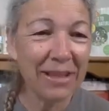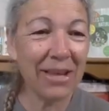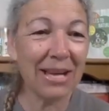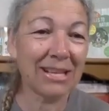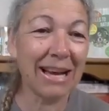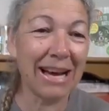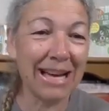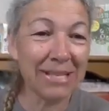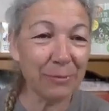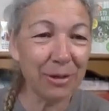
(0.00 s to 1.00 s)
Thanks,
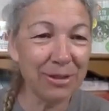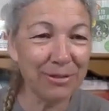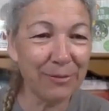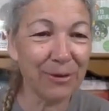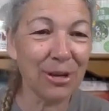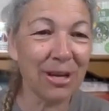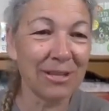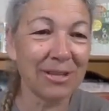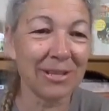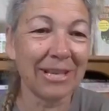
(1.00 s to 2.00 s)
guys. What to do if your
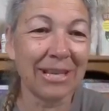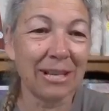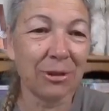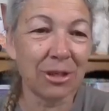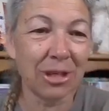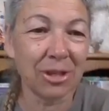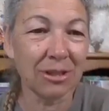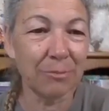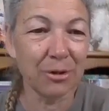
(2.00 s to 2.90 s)
dog doesn't like anyone touching them?